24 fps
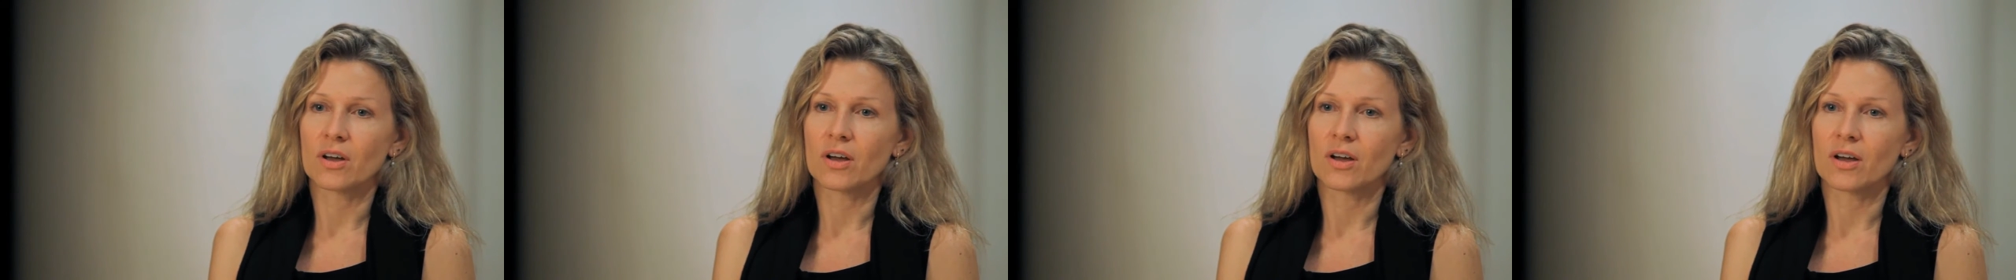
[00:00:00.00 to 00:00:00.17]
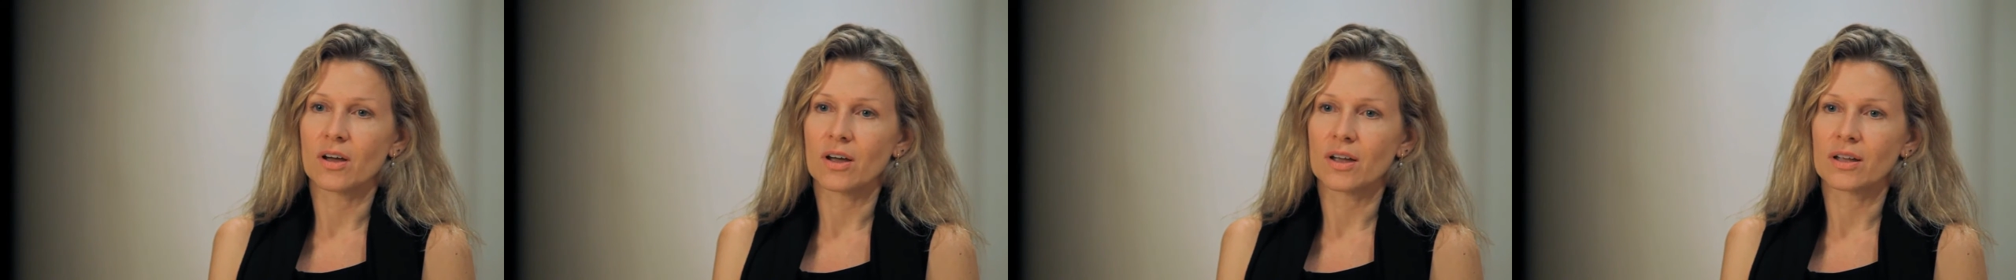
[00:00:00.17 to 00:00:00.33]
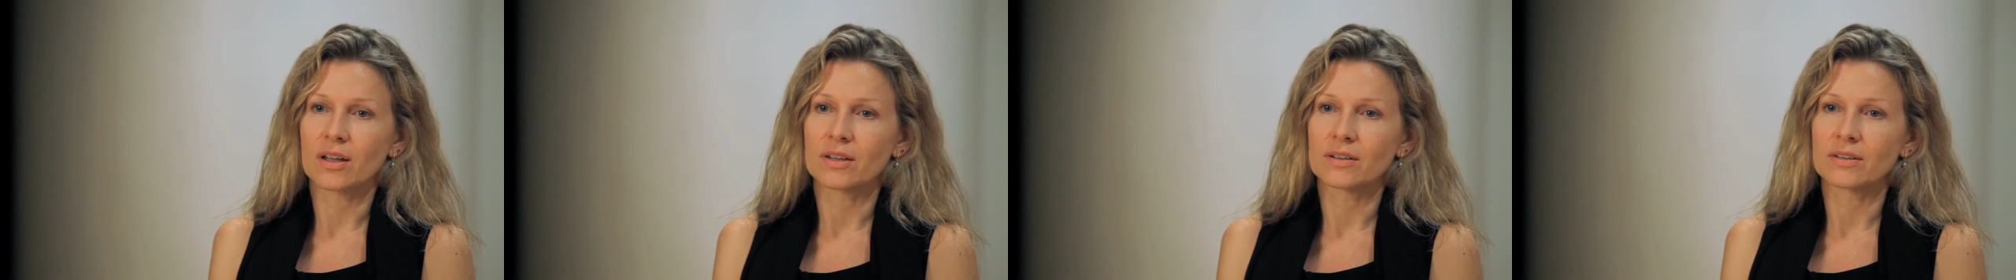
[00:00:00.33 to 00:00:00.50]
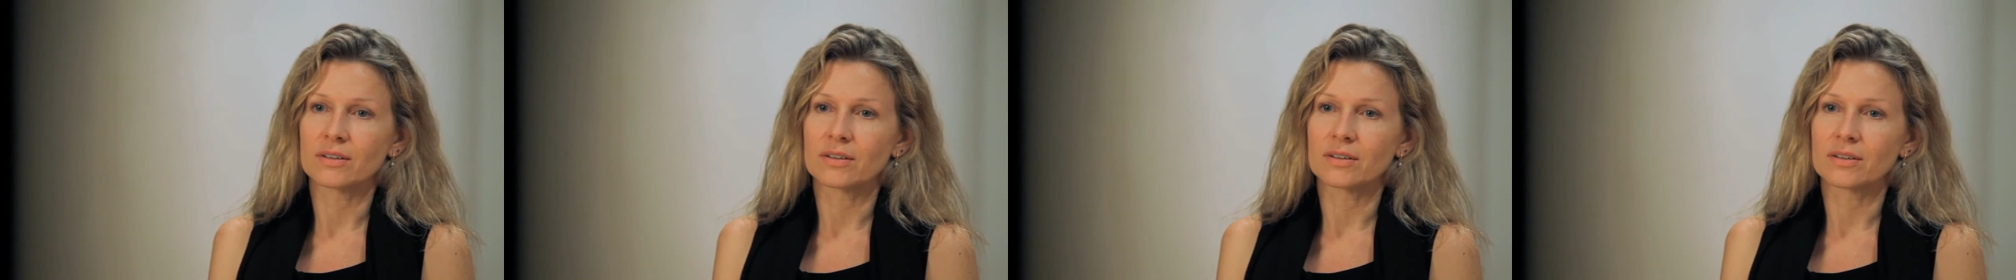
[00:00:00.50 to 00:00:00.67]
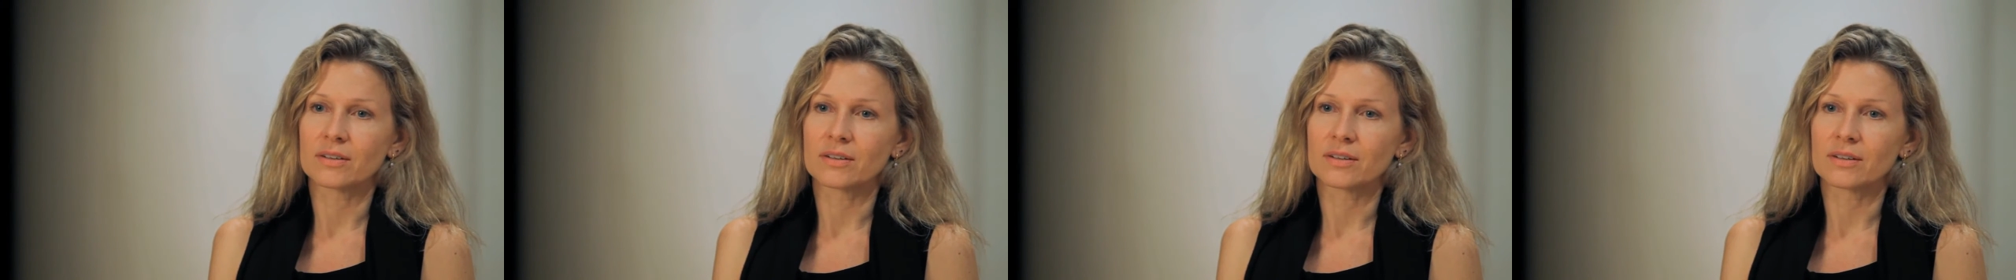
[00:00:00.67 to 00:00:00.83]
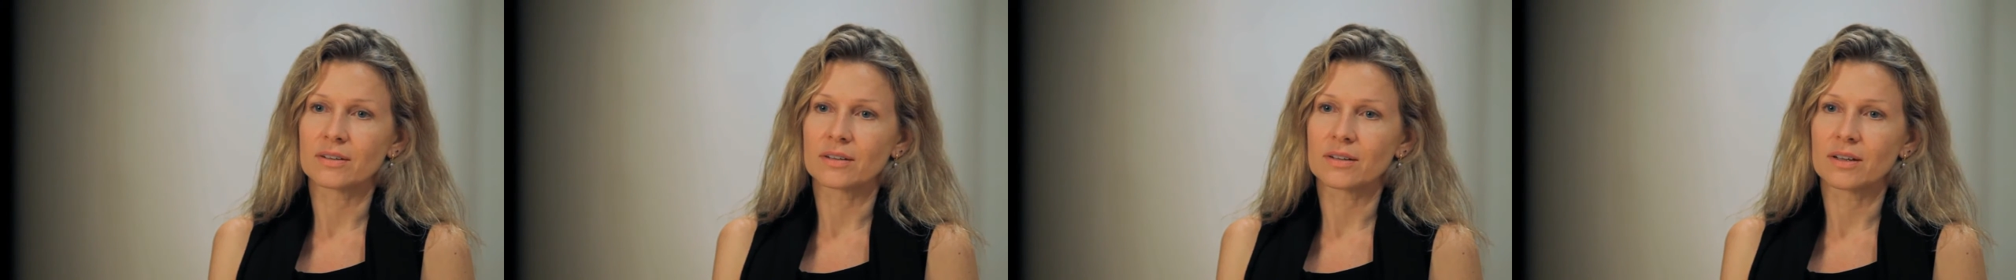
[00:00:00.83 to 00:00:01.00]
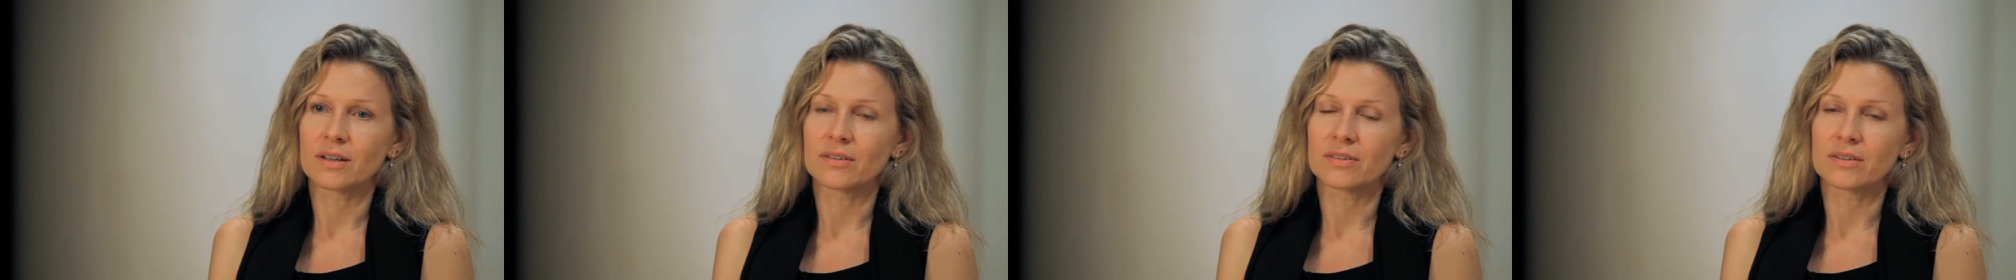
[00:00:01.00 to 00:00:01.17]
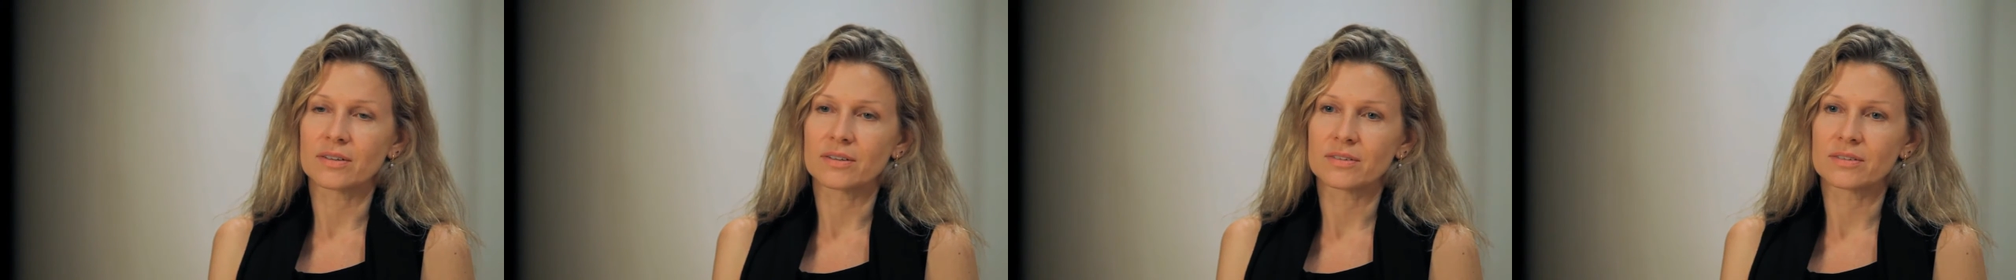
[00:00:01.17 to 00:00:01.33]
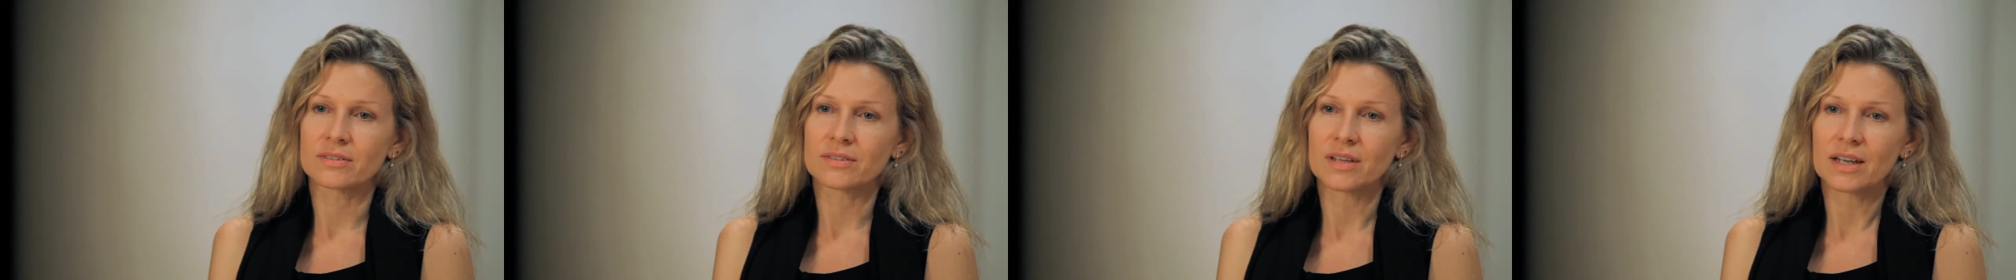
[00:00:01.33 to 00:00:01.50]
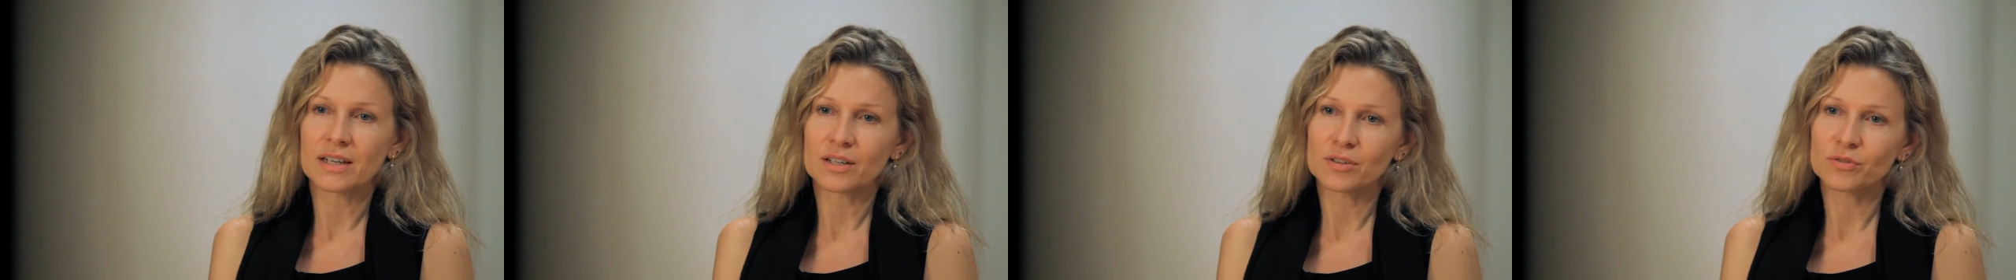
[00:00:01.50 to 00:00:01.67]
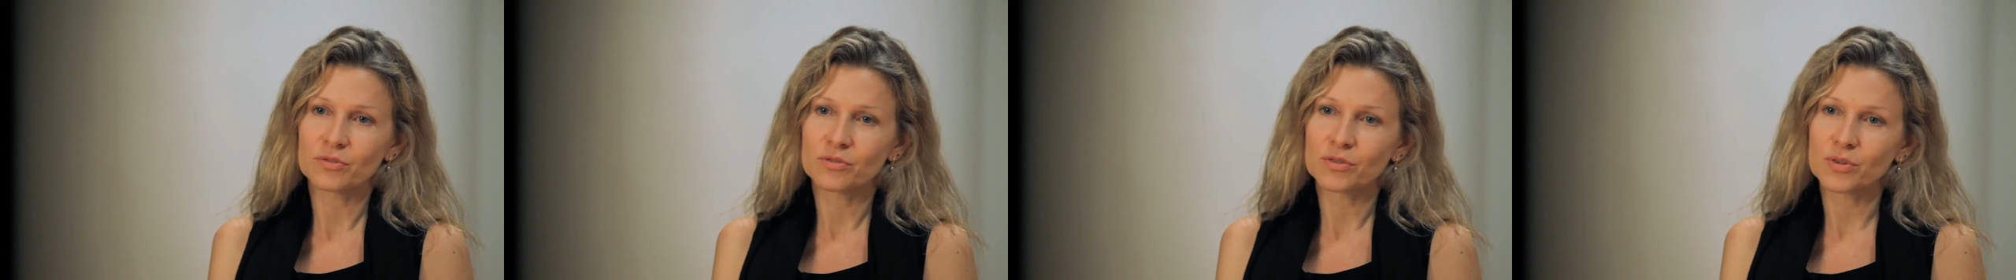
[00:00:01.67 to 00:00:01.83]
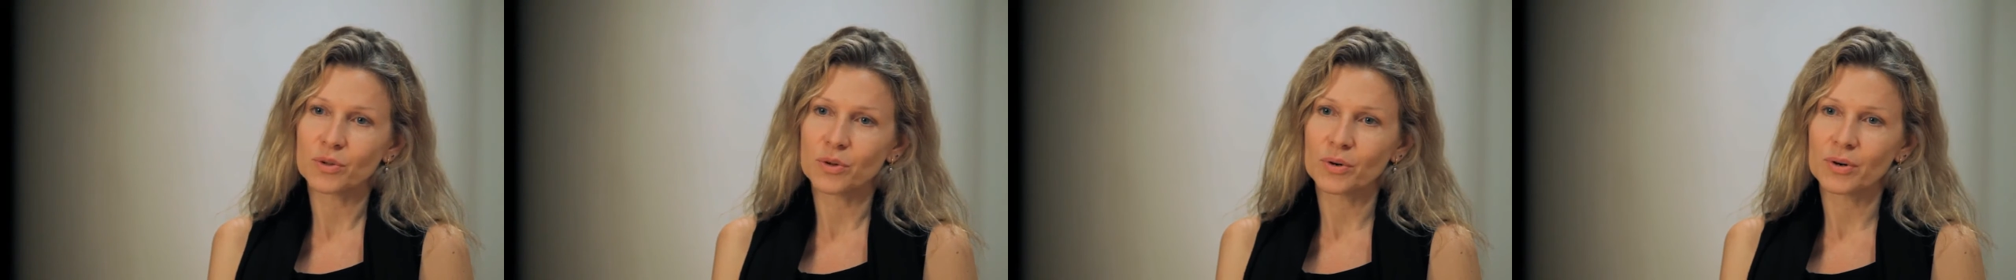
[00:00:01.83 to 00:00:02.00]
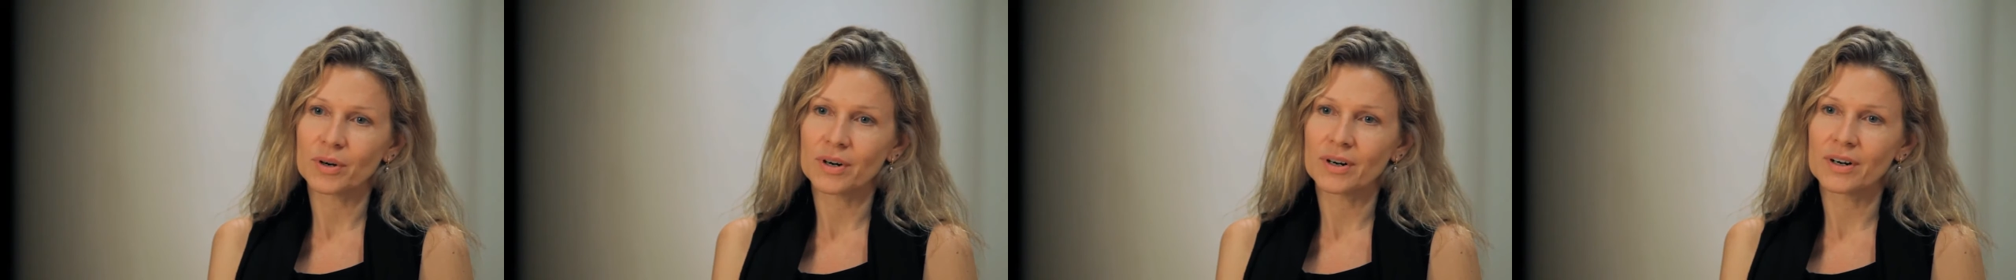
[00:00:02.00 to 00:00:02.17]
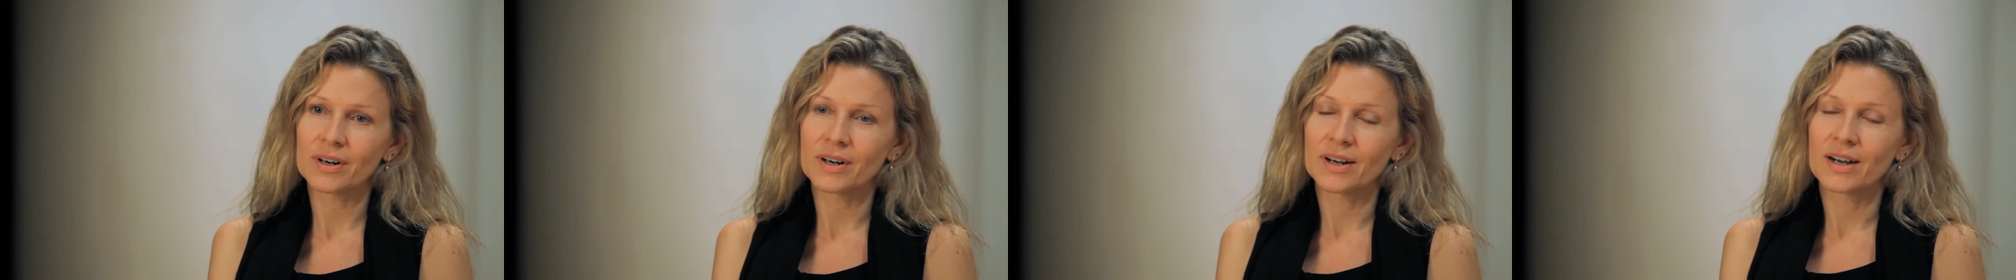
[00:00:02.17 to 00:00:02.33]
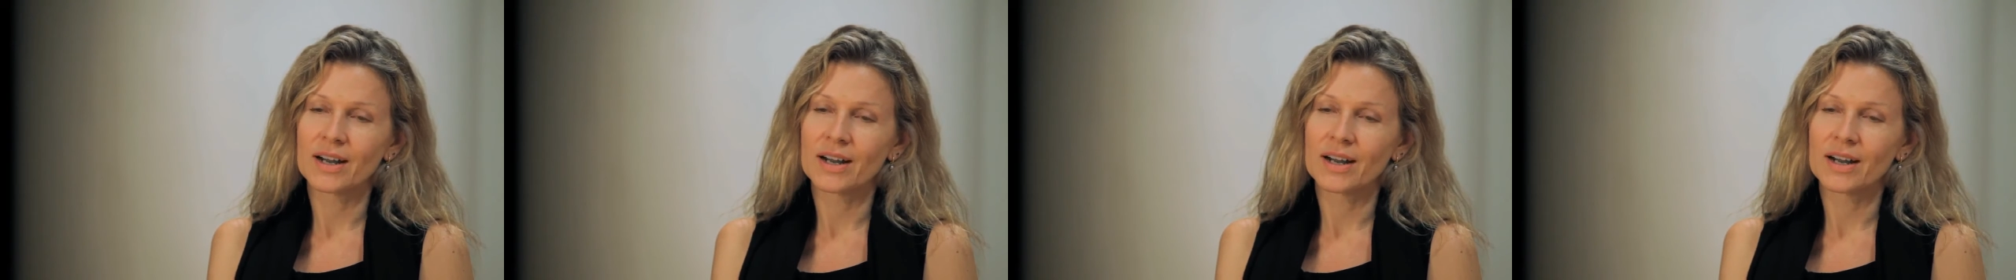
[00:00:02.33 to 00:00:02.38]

on the second floor